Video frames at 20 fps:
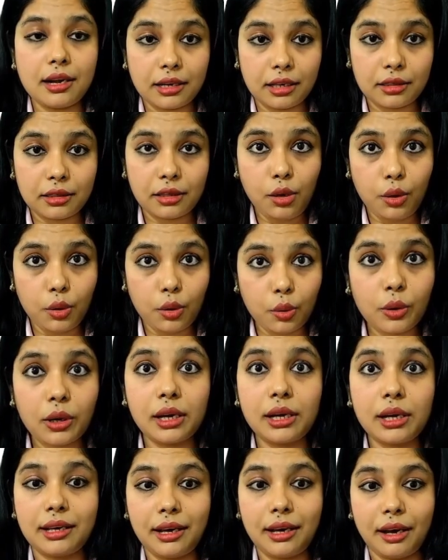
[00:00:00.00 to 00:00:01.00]
the
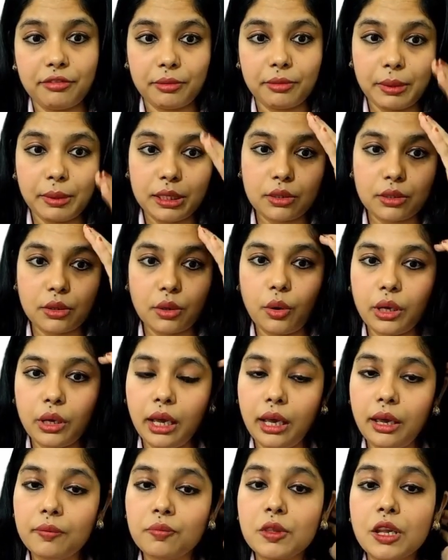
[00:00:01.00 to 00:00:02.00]
local government.
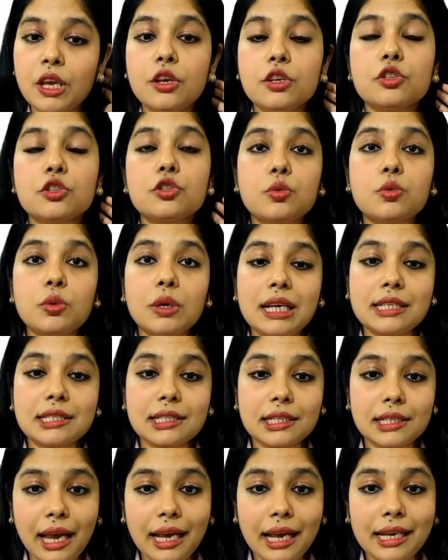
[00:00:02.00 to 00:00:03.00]
Okay, street
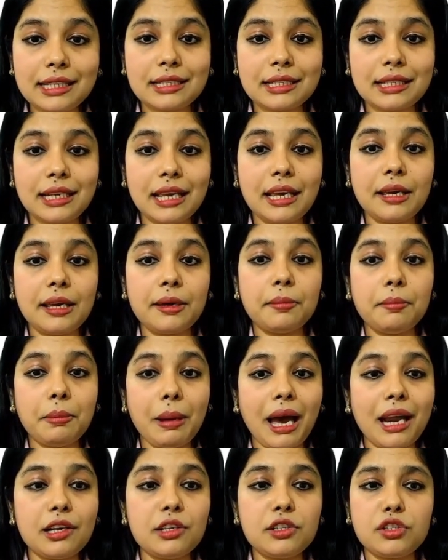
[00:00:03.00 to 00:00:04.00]
lightening,
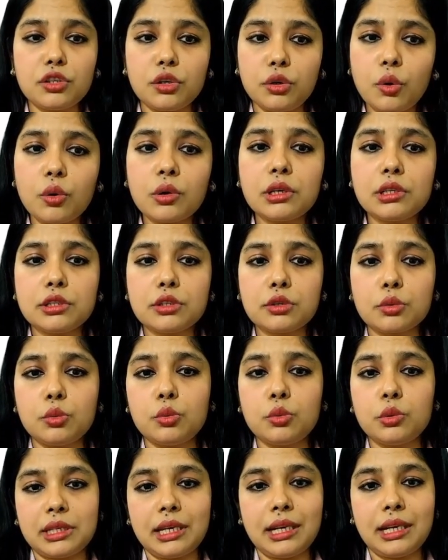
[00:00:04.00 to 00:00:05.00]
manage local
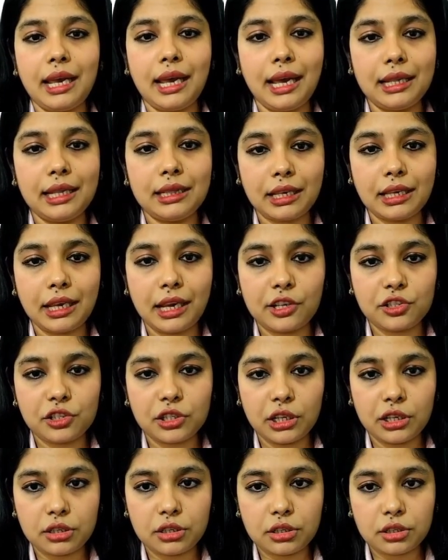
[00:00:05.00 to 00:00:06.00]
schools and healthcare
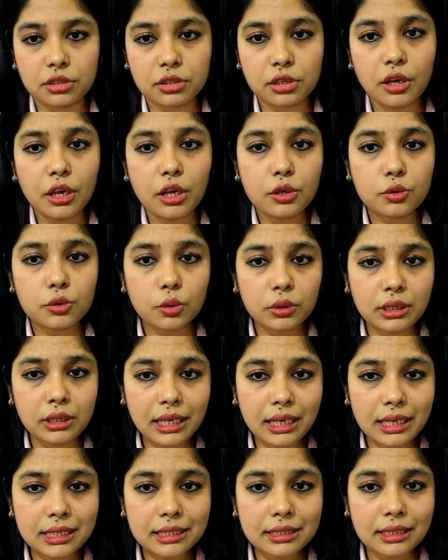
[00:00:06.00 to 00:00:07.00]
centers. So
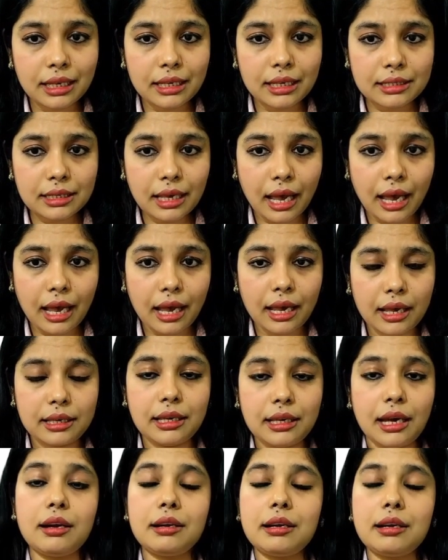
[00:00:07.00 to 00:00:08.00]
these things
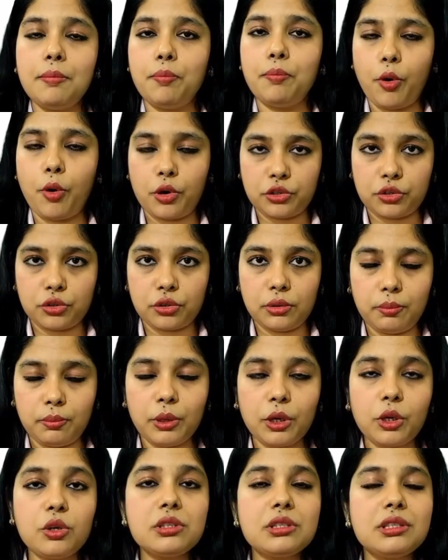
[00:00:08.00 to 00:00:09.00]
are important
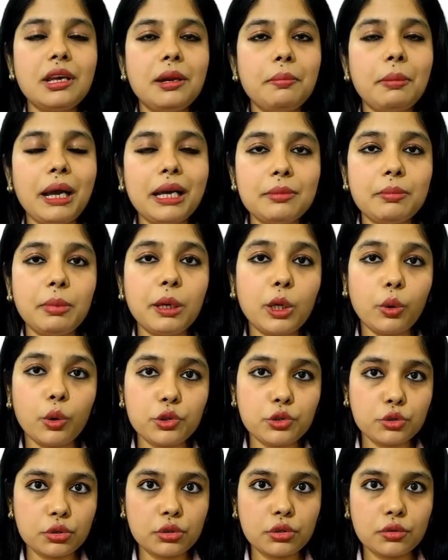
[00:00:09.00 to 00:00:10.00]
because there might be
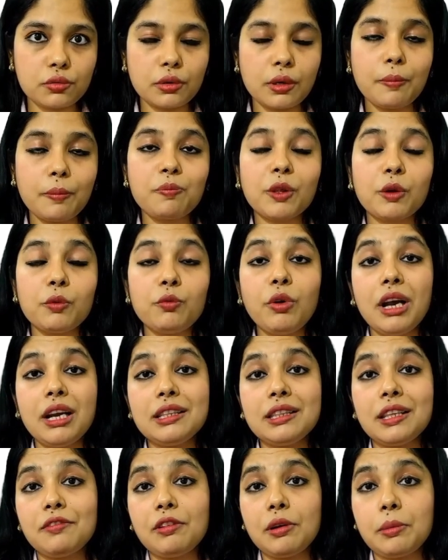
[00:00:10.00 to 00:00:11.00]
questions where
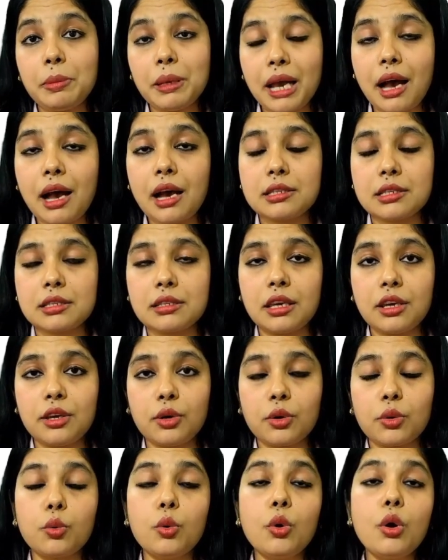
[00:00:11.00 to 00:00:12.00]
they will be asking
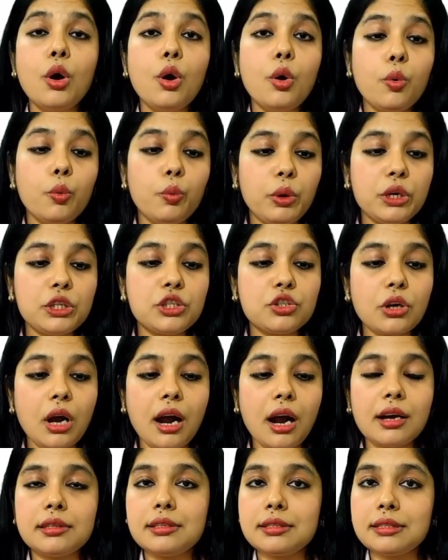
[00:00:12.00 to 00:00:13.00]
you which
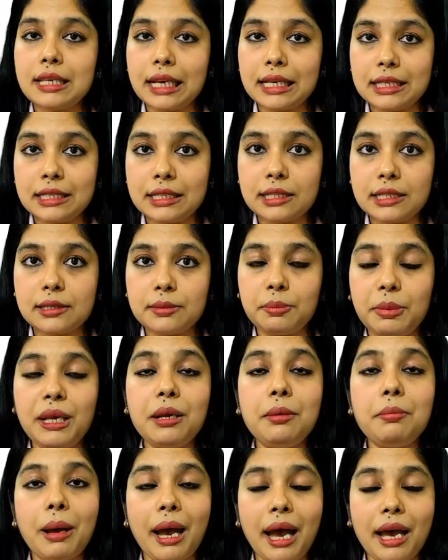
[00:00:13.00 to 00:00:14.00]
are the sectors
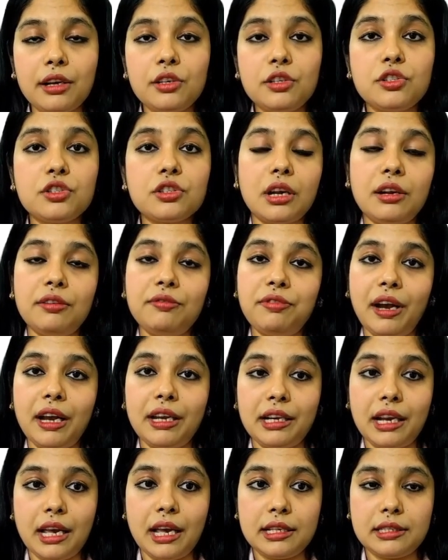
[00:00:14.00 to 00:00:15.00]
being managed and
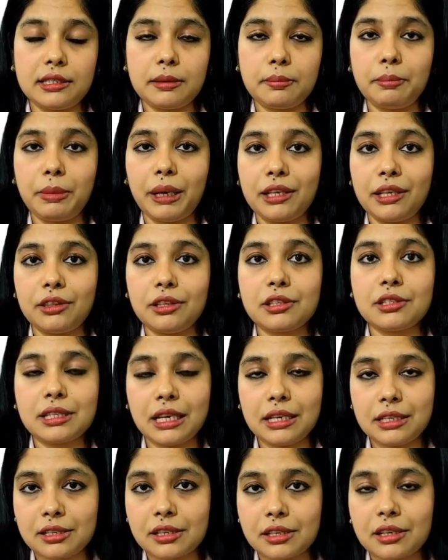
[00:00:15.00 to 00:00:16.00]
financed by the
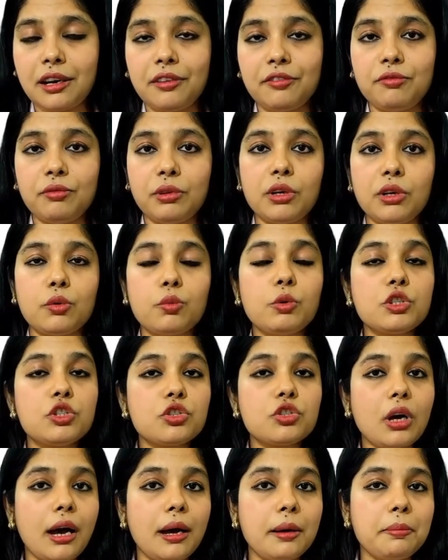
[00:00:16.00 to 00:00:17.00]
central government, which
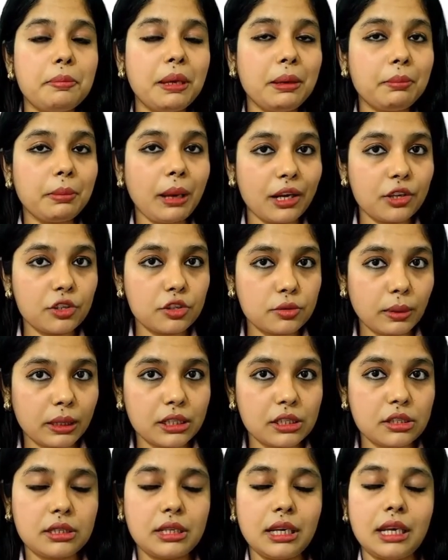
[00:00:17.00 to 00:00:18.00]
are being managed by the
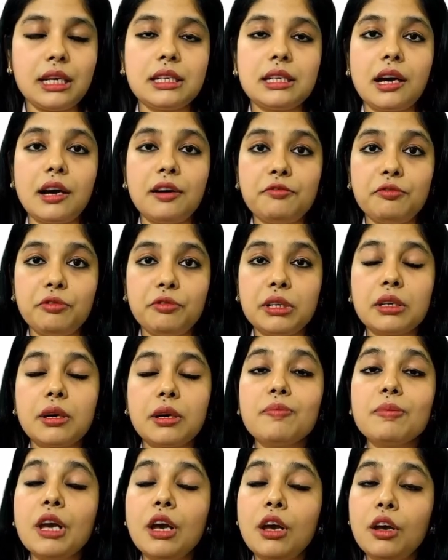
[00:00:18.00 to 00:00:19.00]
state government,
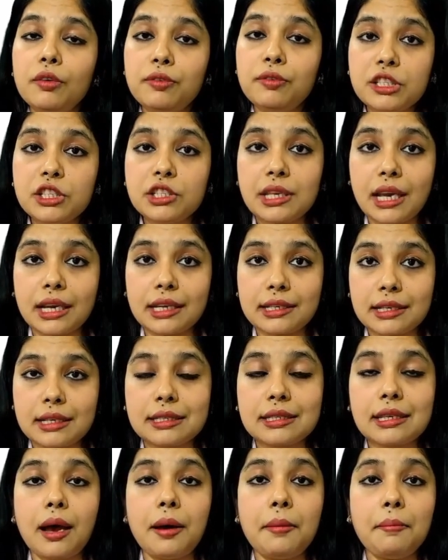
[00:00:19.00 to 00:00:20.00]
which
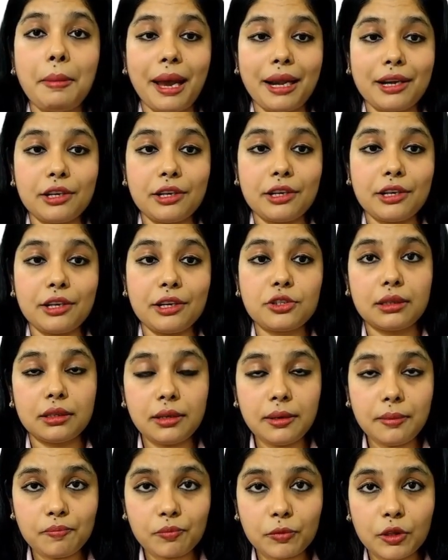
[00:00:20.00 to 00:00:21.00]
sectors are managed by
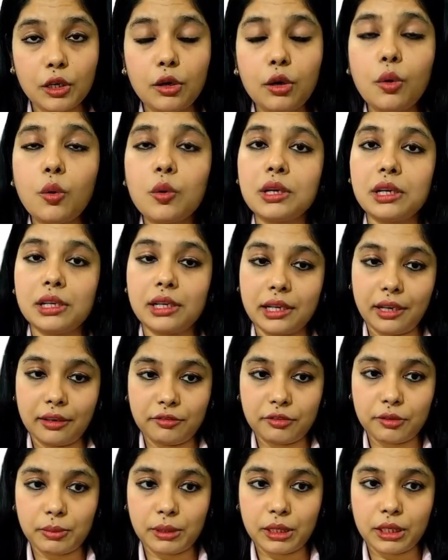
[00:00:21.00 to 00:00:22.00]
the local
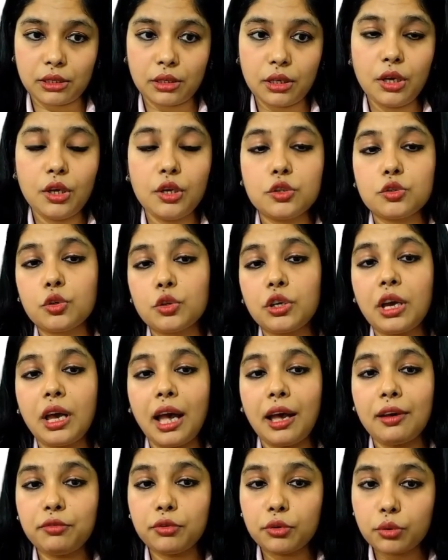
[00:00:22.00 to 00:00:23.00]
government. So you
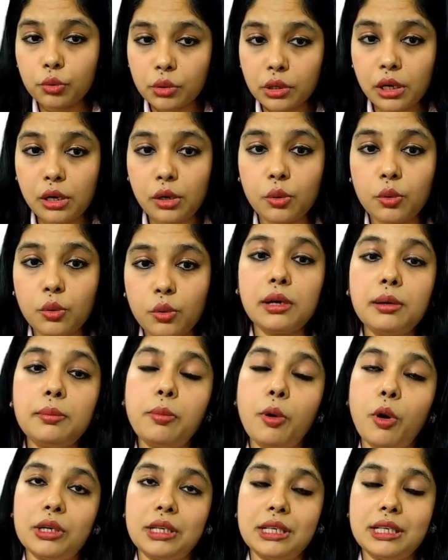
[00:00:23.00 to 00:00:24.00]
have rural local
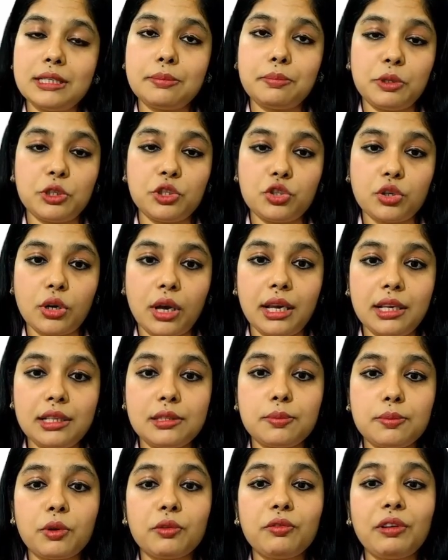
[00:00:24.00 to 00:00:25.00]
bodies, panchayats,
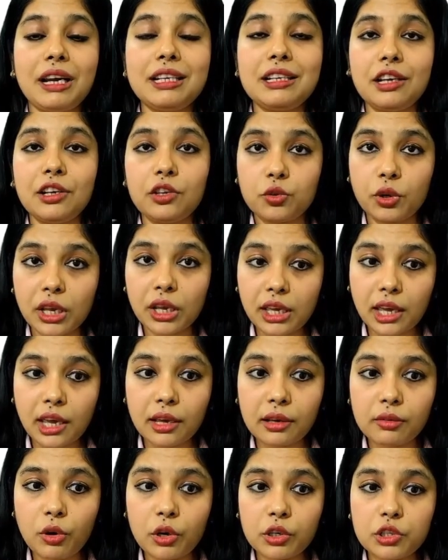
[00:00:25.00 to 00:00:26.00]
providing
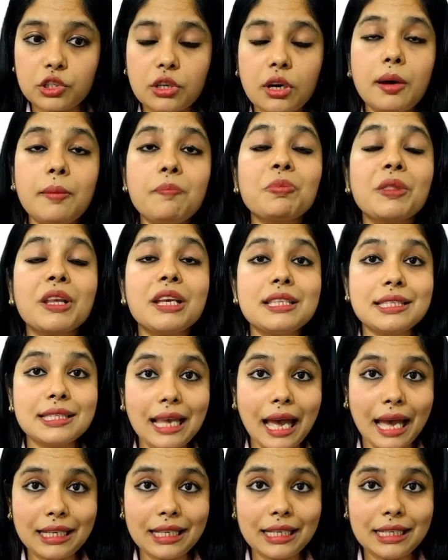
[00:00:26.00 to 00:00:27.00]
drinking water,
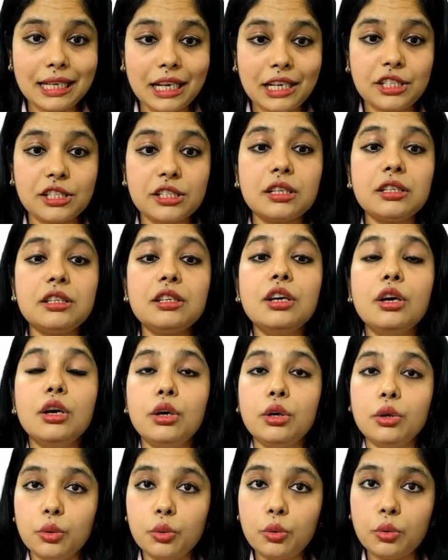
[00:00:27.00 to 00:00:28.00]
sanitation,
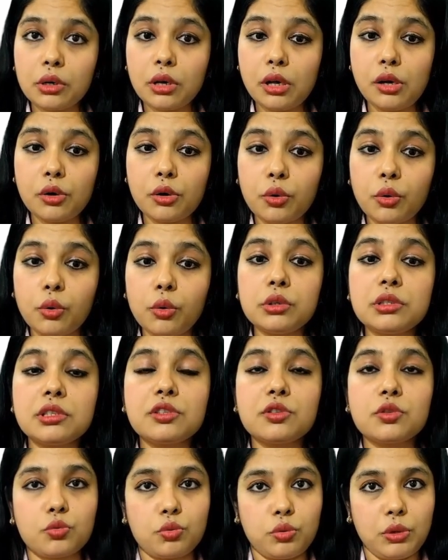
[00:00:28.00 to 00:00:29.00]
rural roads,
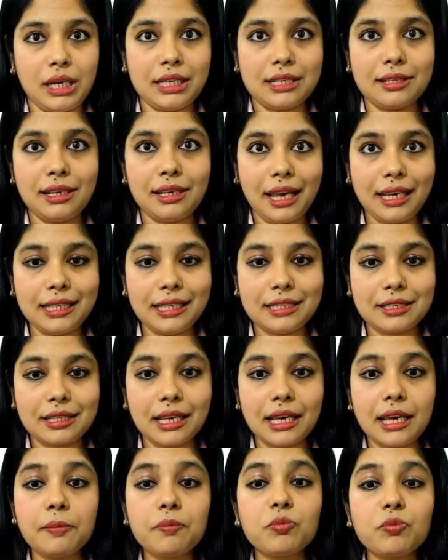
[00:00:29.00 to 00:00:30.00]
street
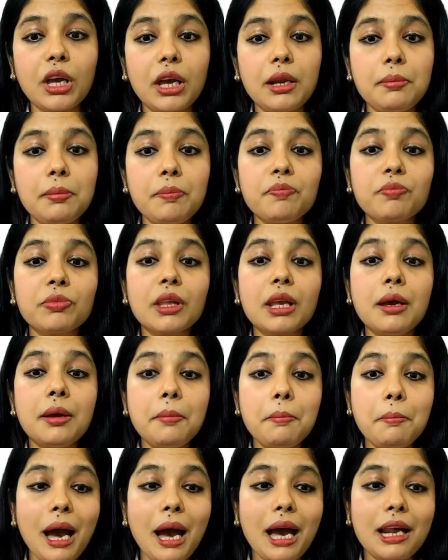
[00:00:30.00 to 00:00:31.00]
lighting, then
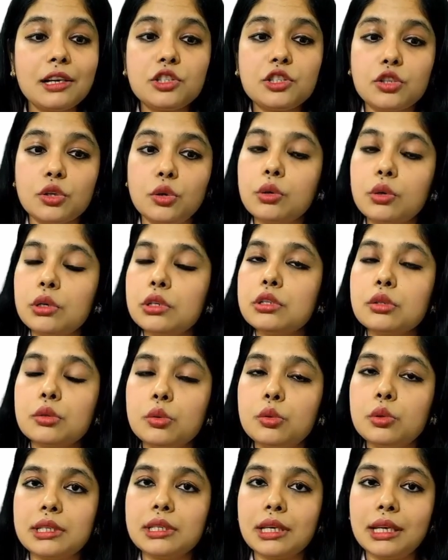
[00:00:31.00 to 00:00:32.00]
manage local
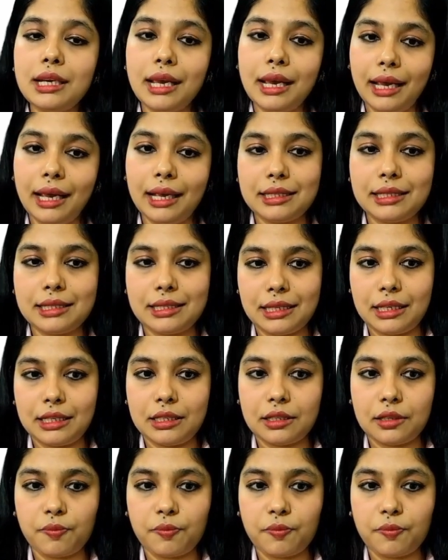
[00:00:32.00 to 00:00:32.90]
schools and health center.